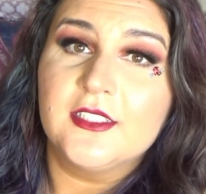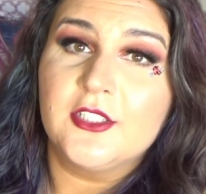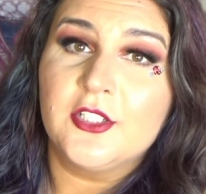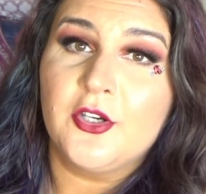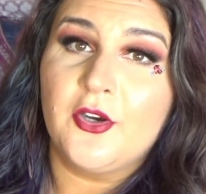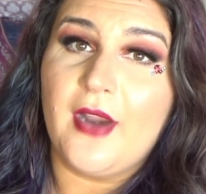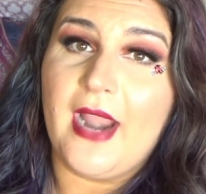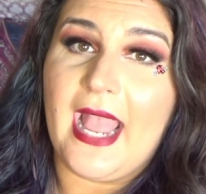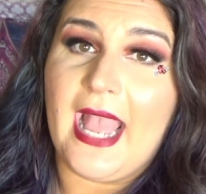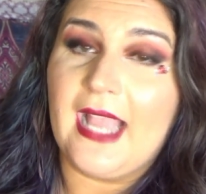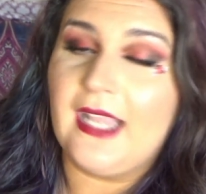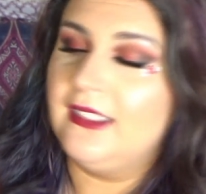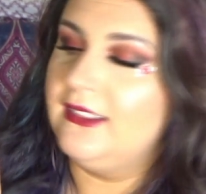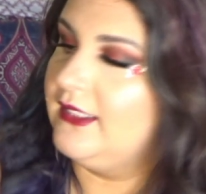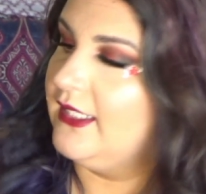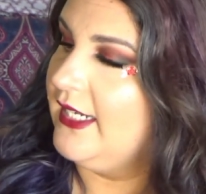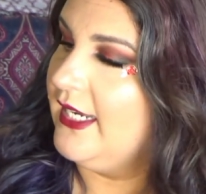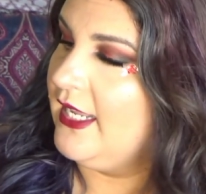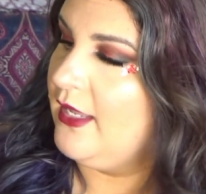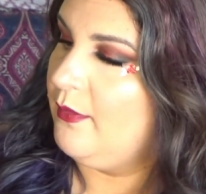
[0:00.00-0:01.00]

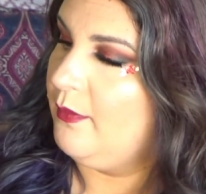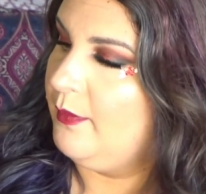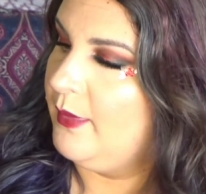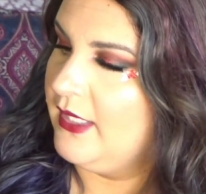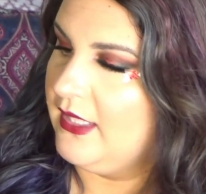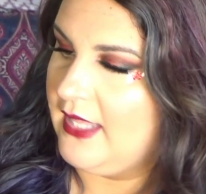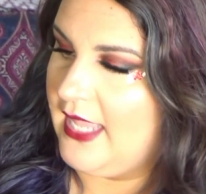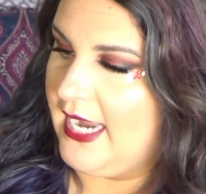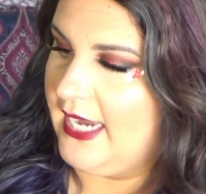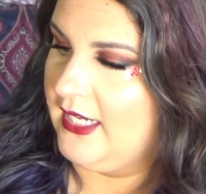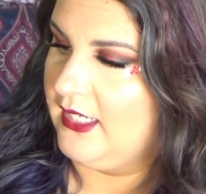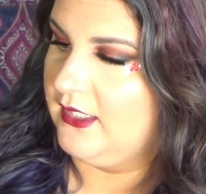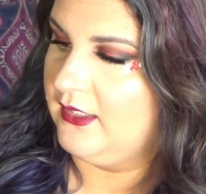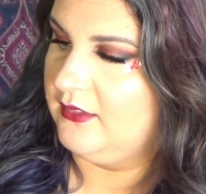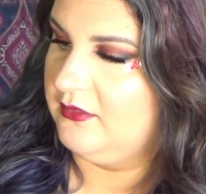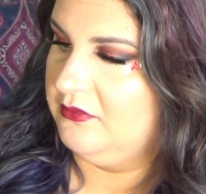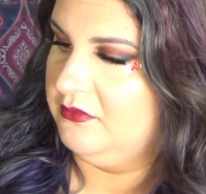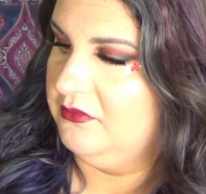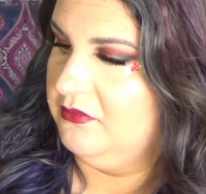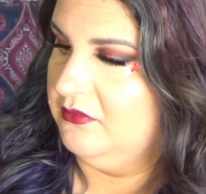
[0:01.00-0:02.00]
cracks in it, but like,
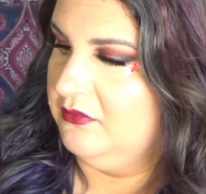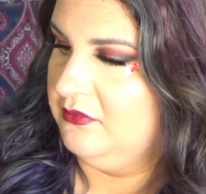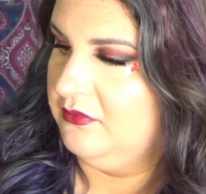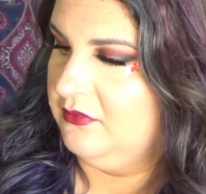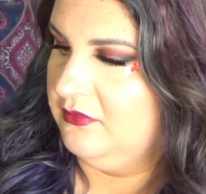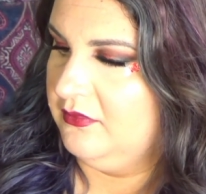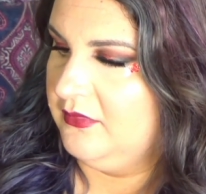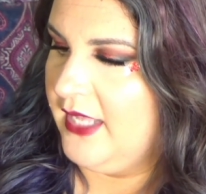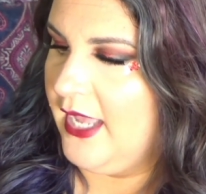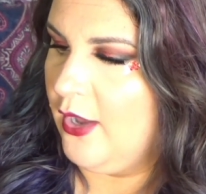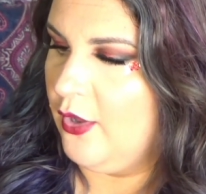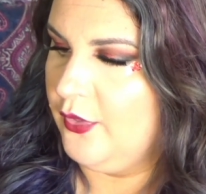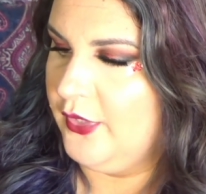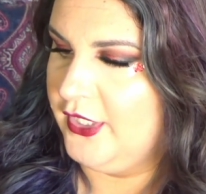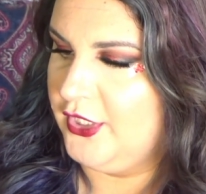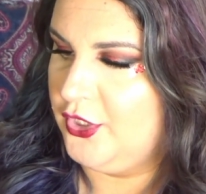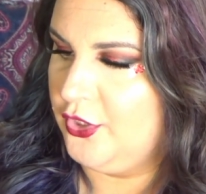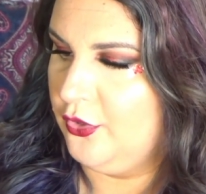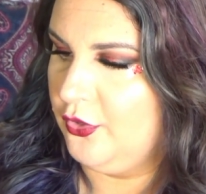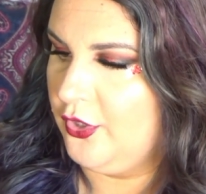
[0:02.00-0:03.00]
yeah,
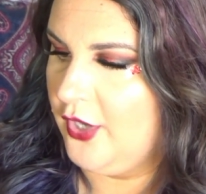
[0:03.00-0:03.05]
only 2